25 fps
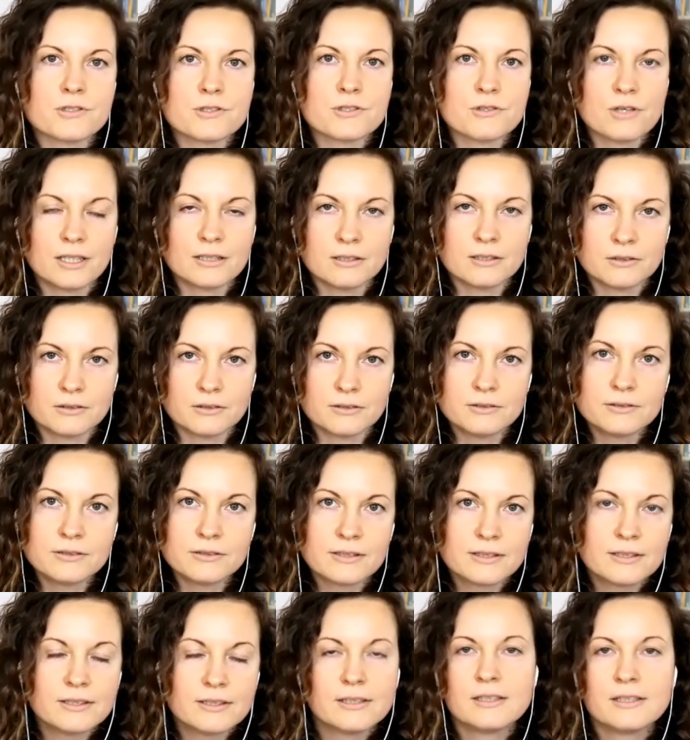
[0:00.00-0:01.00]

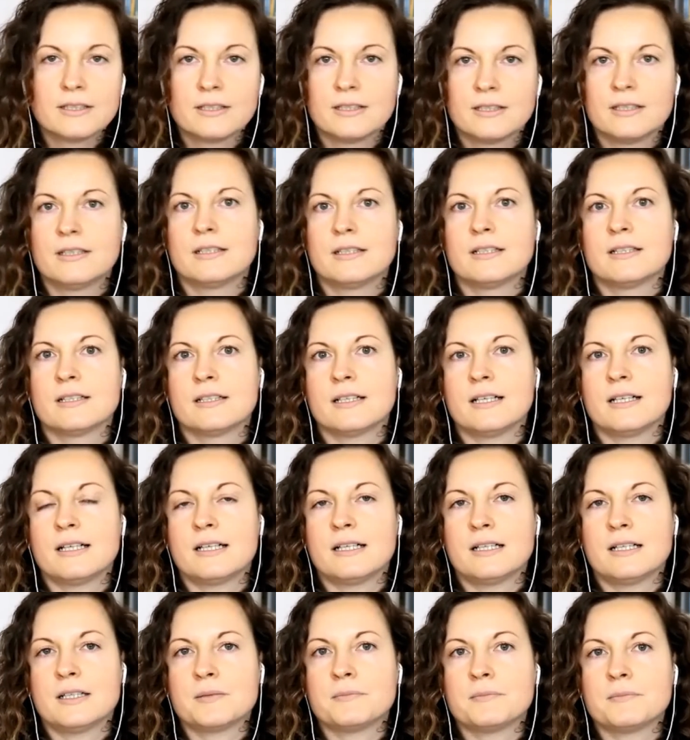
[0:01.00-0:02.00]
struggle
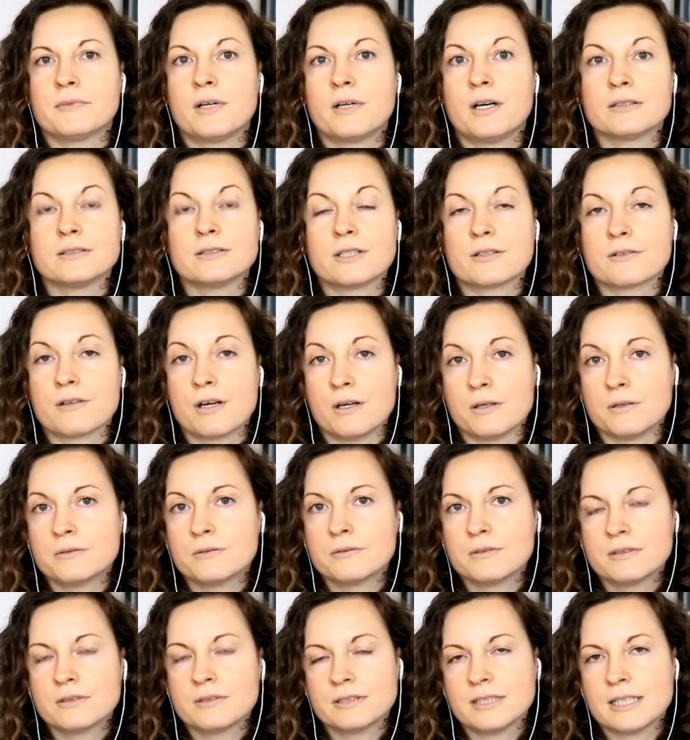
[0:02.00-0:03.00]
um, on their
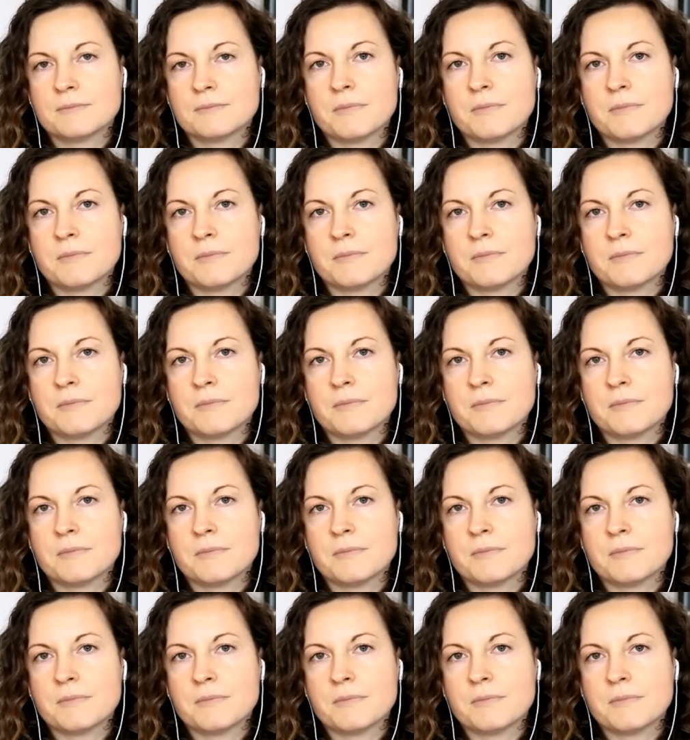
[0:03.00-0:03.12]
own.